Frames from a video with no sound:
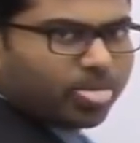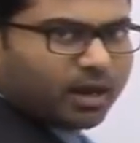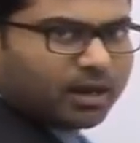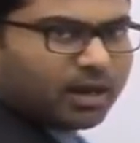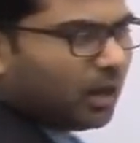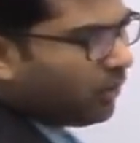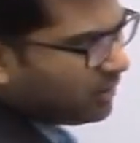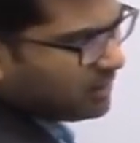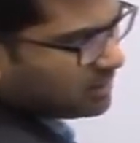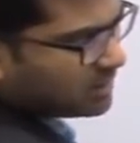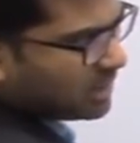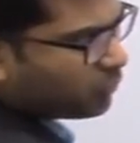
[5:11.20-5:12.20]
Now in
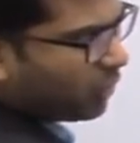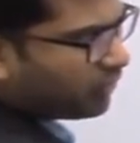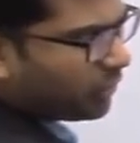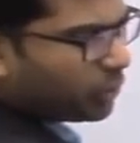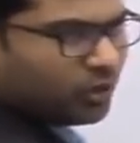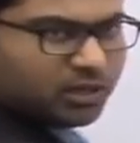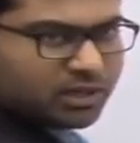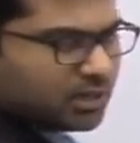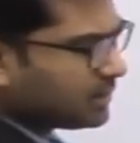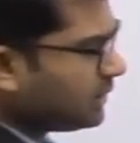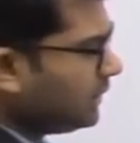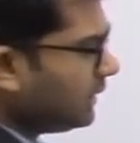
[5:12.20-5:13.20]
this case, what we are doing
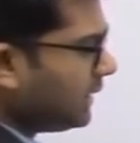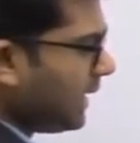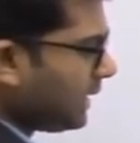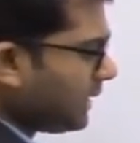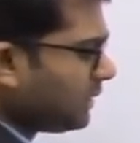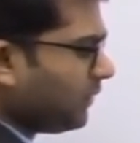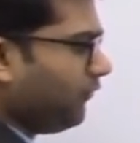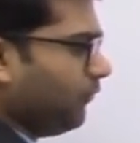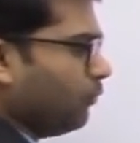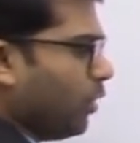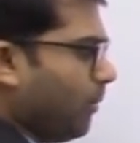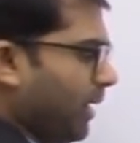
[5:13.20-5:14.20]
is taking the
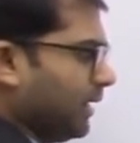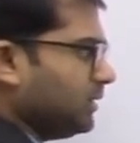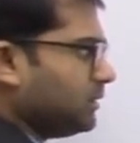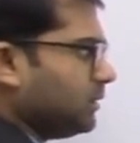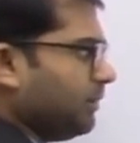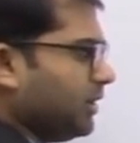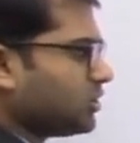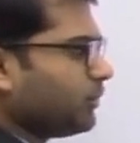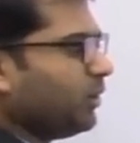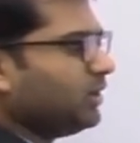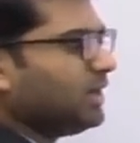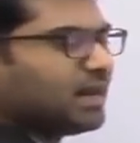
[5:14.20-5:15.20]
moment based
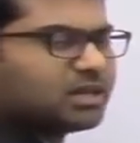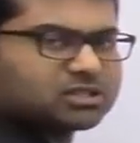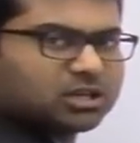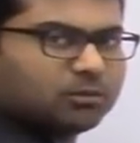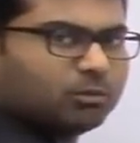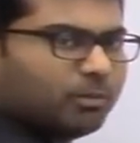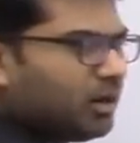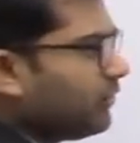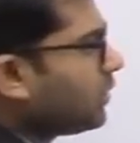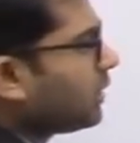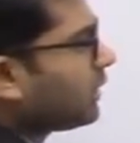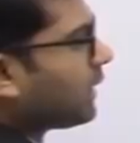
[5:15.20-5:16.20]
upon direction of moment, we
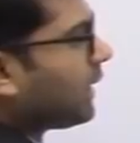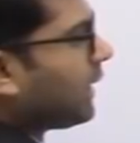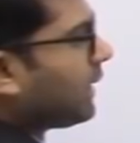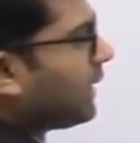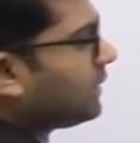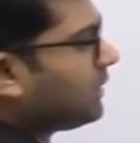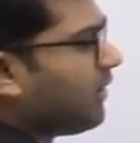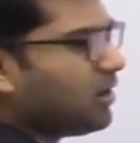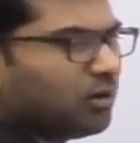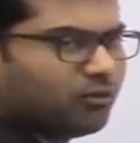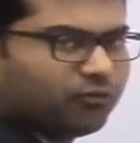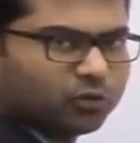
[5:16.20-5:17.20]
are going to get the
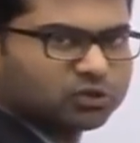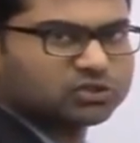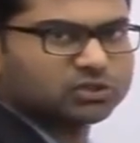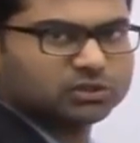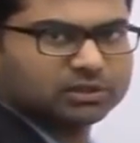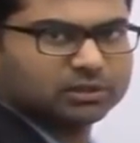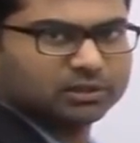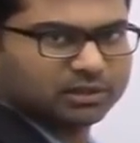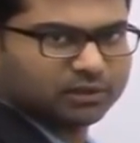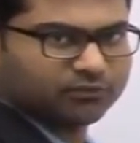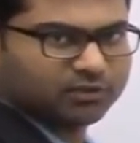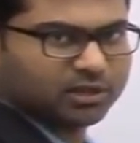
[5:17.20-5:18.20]
value of force
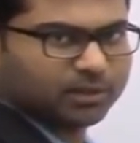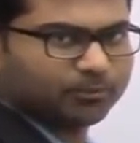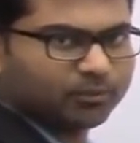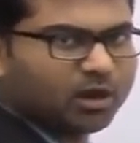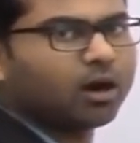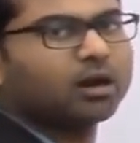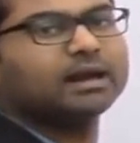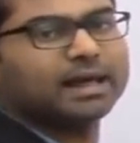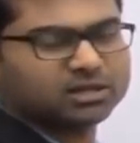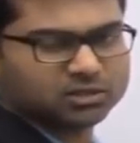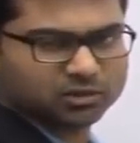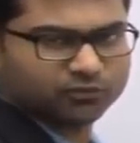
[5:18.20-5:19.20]
f here, or
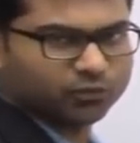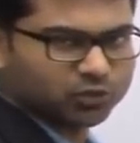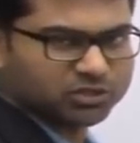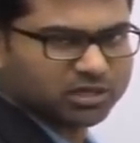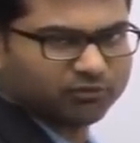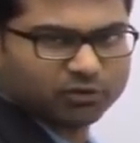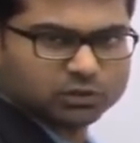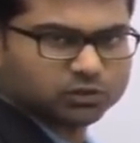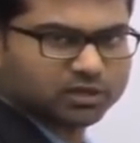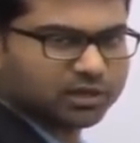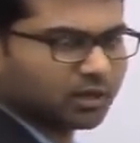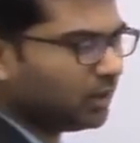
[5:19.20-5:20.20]
direction of the force f also
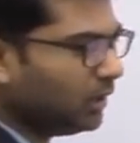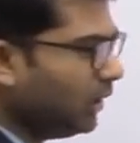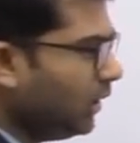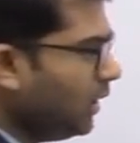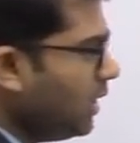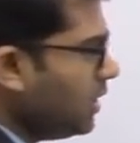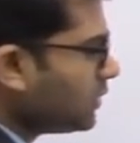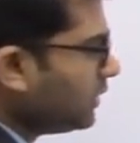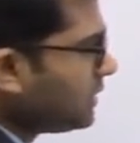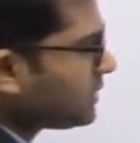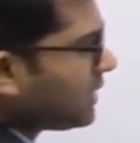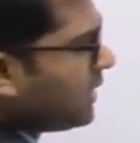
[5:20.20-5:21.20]
here. So in
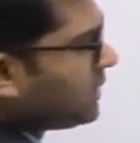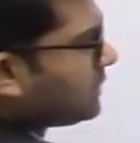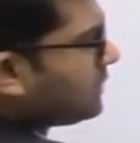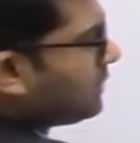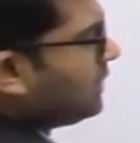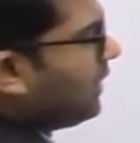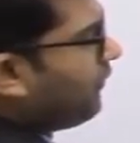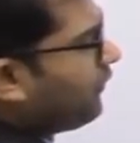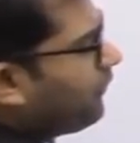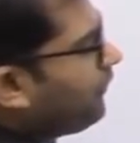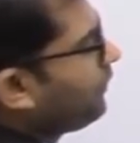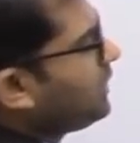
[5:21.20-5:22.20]
this case, f
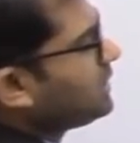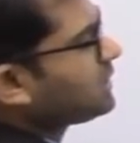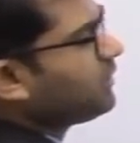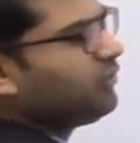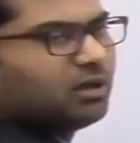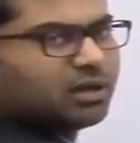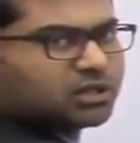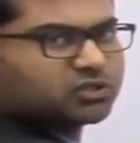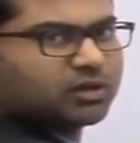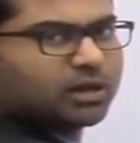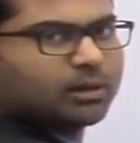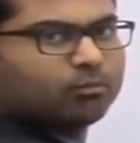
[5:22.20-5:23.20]
is giving rise
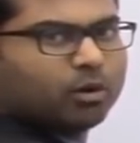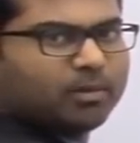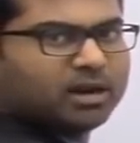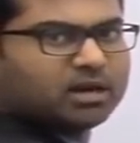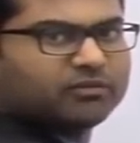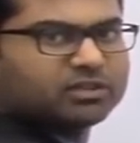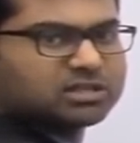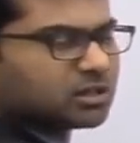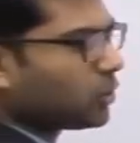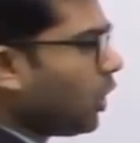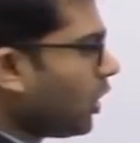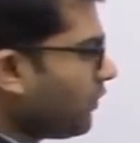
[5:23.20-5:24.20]
to a moment which is
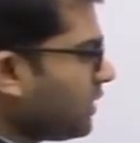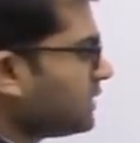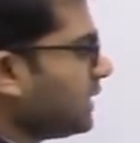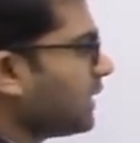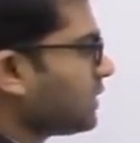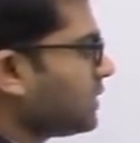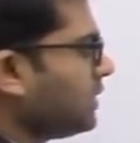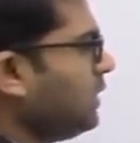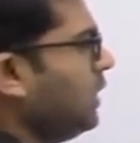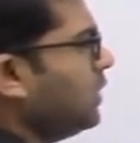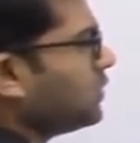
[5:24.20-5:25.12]
in clockwise direction.